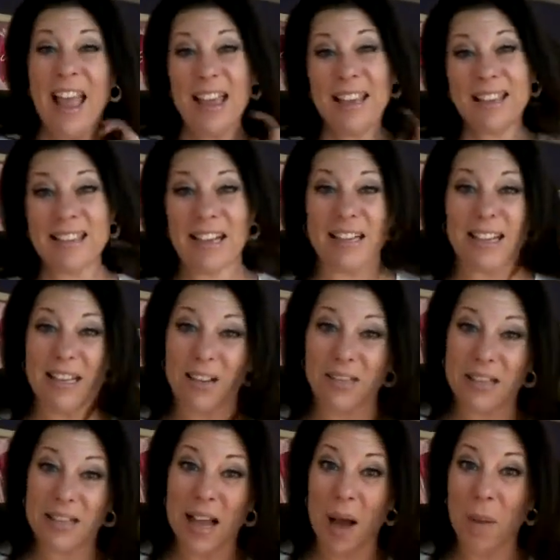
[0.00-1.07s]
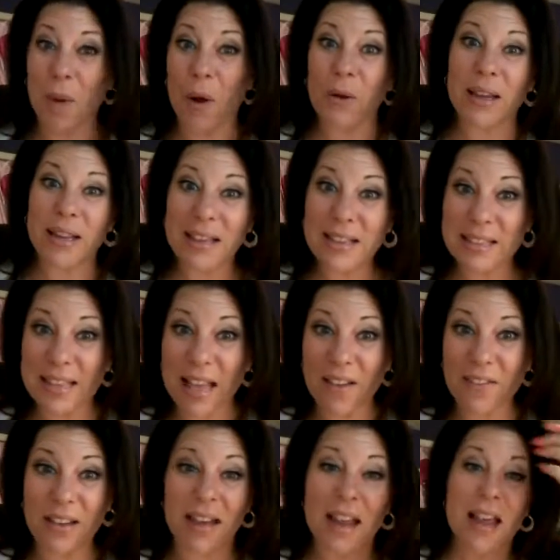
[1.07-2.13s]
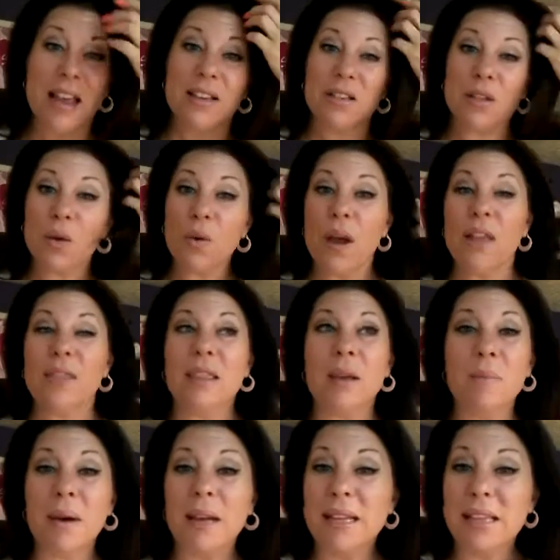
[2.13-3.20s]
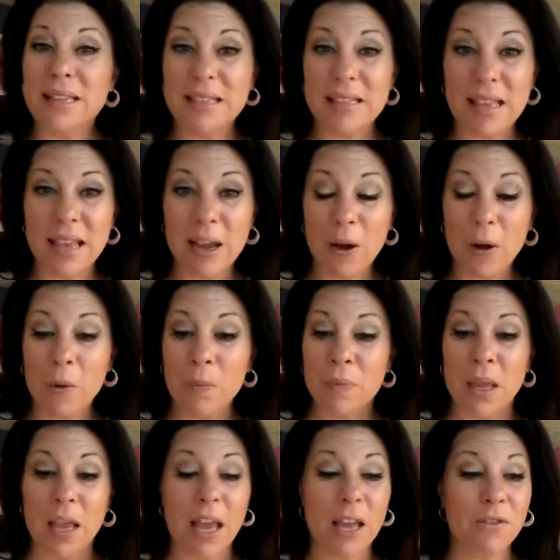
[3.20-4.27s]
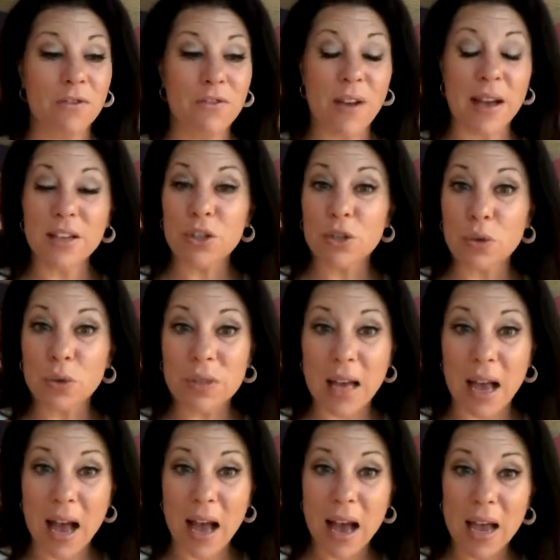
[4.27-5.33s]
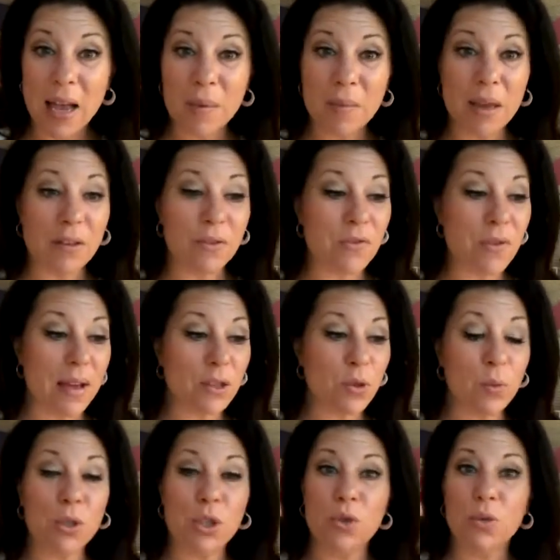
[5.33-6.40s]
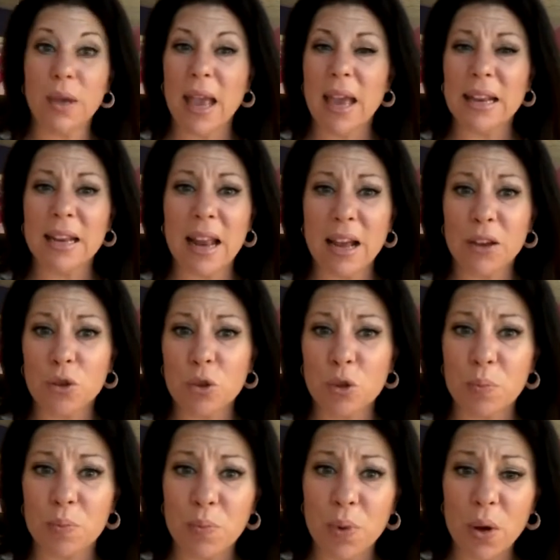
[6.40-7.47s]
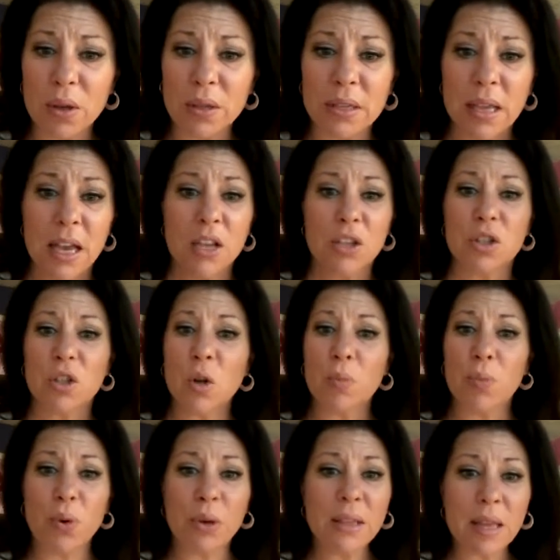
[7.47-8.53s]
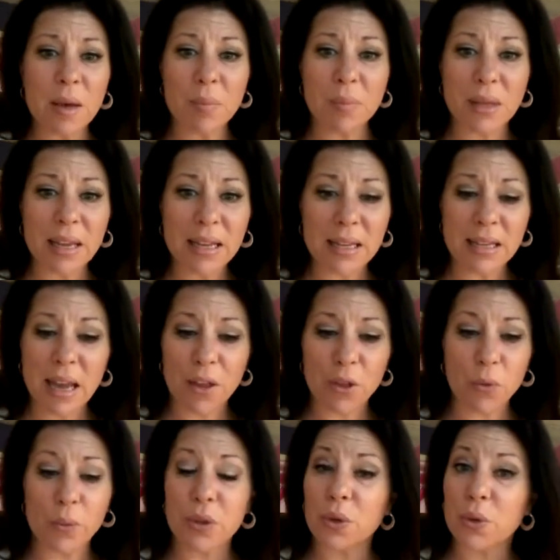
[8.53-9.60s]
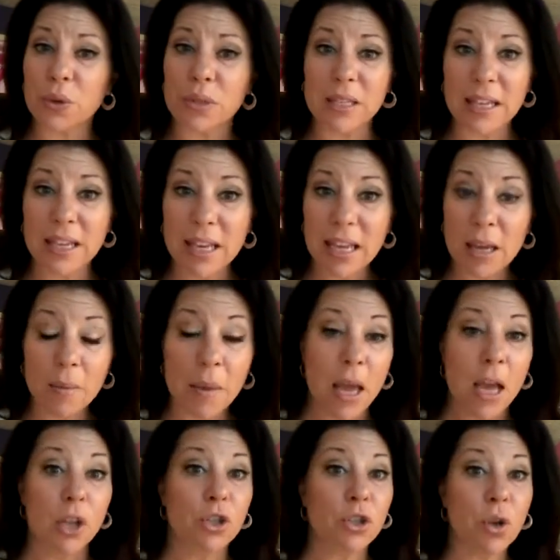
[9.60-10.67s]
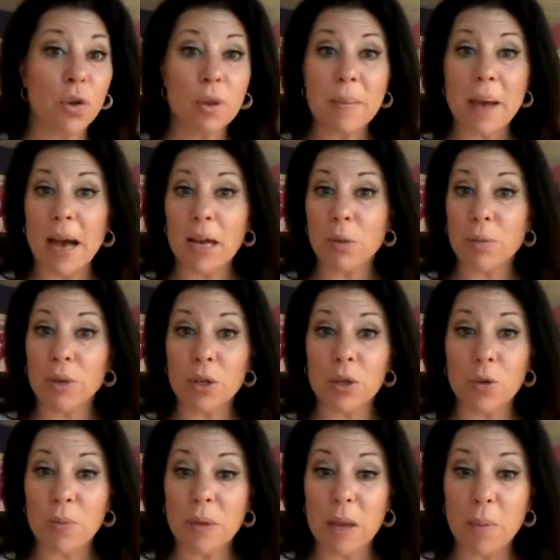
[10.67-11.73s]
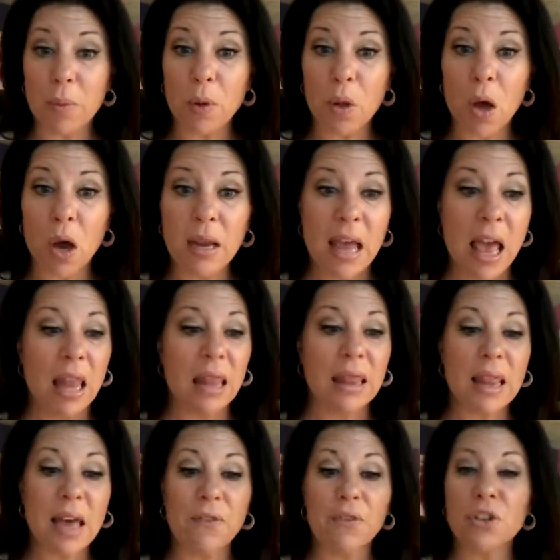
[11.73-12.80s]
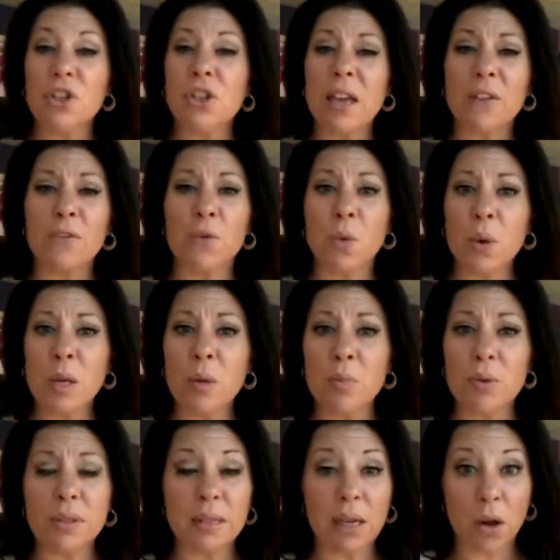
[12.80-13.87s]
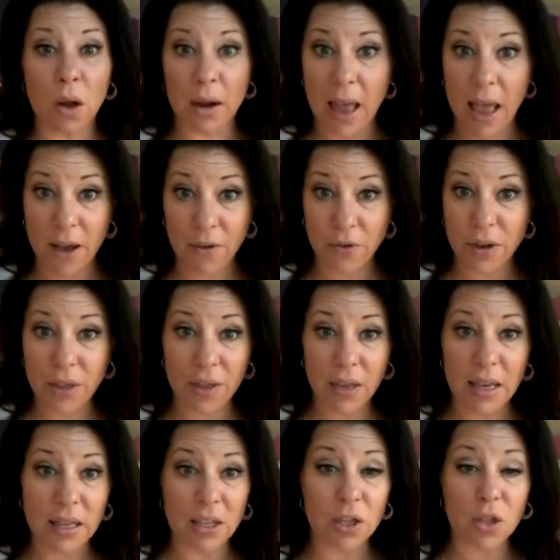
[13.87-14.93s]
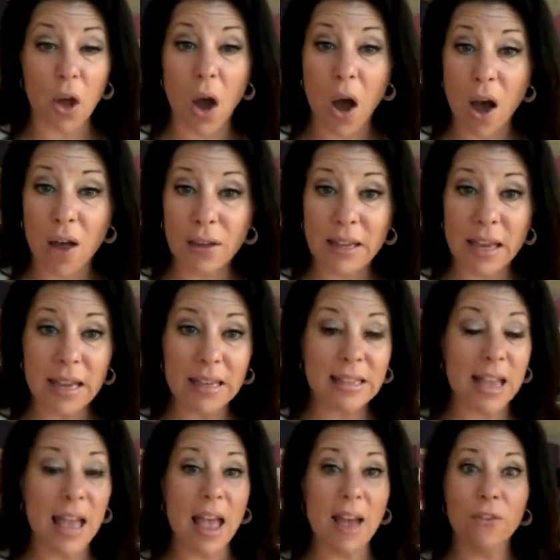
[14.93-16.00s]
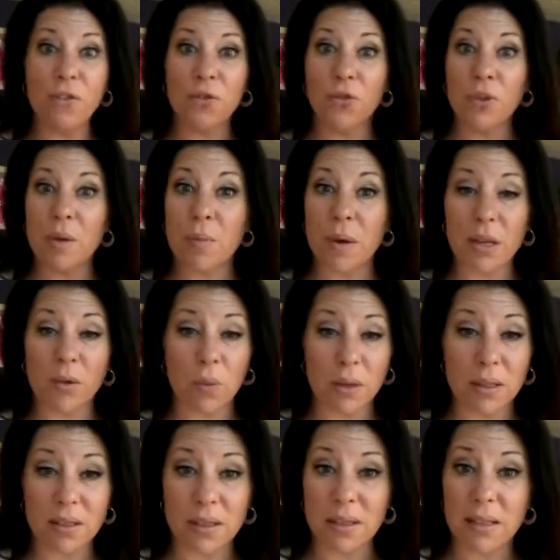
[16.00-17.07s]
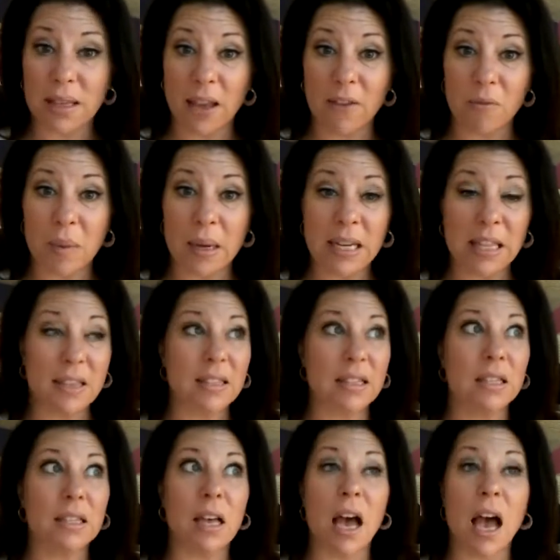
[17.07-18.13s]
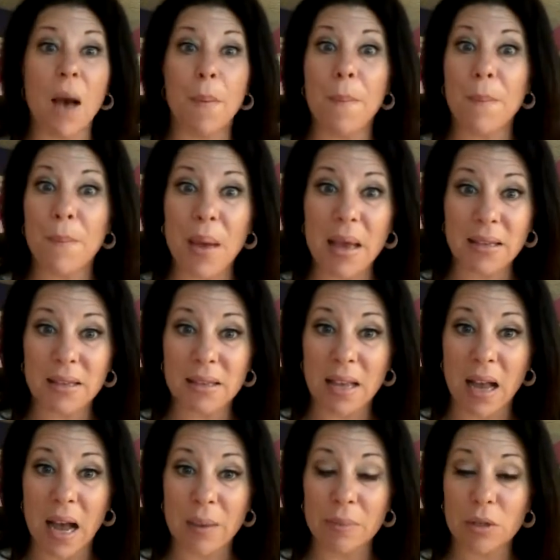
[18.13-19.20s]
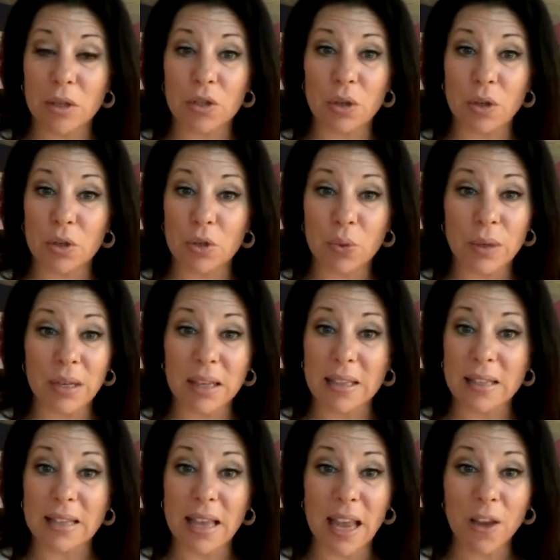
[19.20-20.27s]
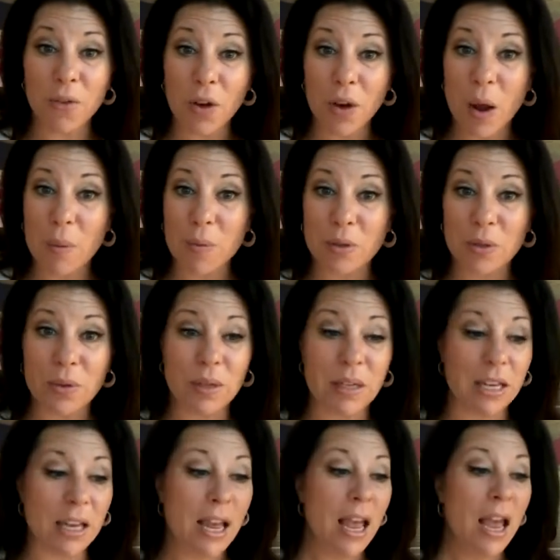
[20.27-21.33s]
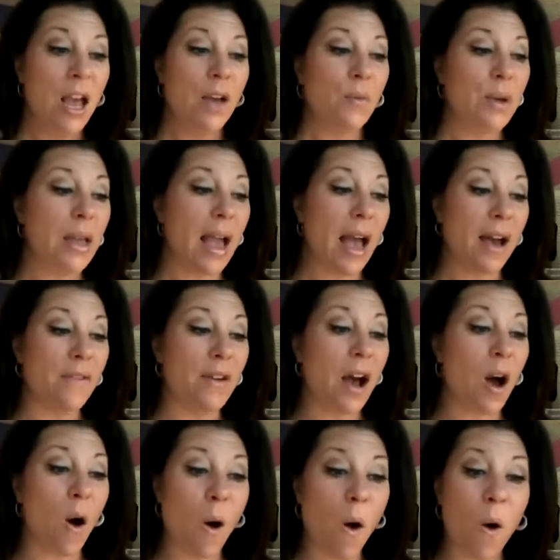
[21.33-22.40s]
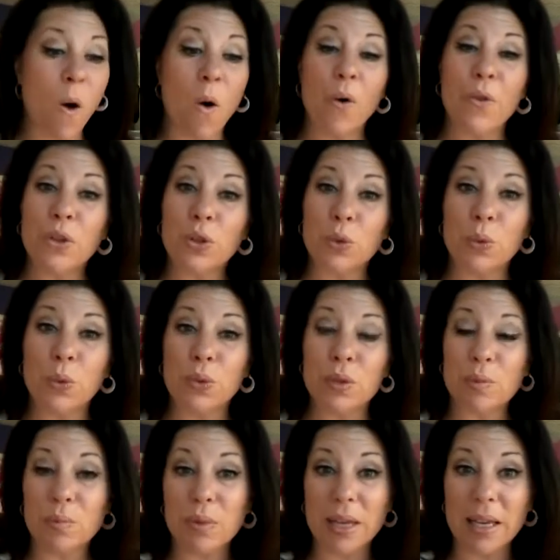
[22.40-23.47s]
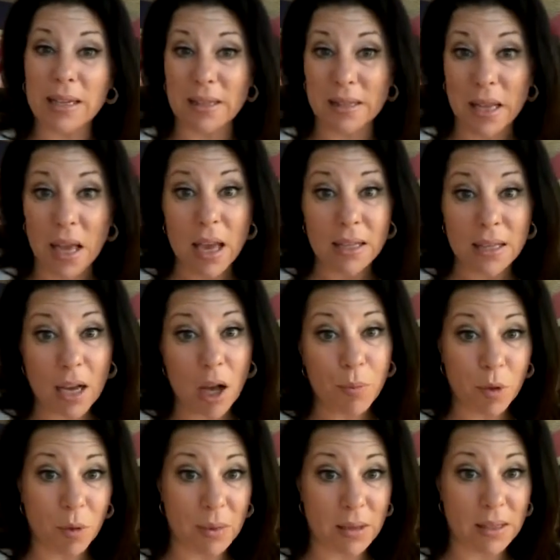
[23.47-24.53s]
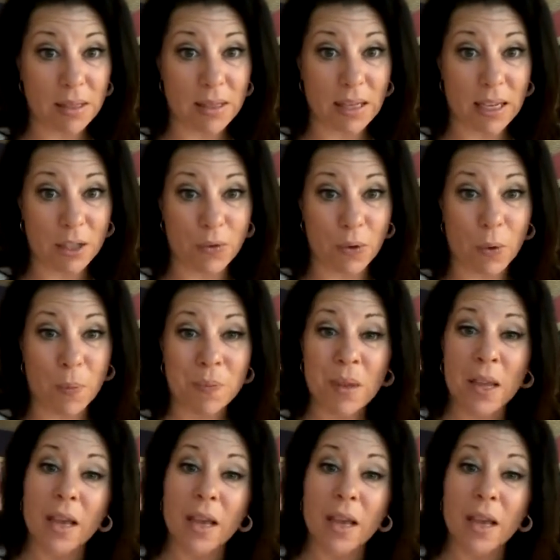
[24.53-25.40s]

Executives and up are getting seven. So the money is there. Invest your time, invest what you can in extra books. Start putting that plan together with your team. Show them how to bring new people on. Leverage that 40% on everything. It's the holidays. Everybody wants to save money. This is the best time to start joining this Avon opportunity. We have all the tools in place to help you be successful.